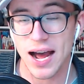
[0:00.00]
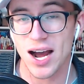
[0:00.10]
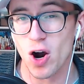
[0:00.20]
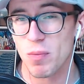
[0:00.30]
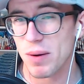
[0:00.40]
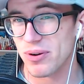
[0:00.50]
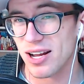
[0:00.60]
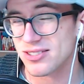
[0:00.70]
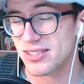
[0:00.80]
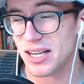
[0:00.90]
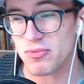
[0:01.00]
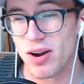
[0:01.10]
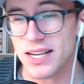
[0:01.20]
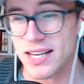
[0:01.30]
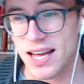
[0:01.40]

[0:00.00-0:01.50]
I hope I pronounced the name right.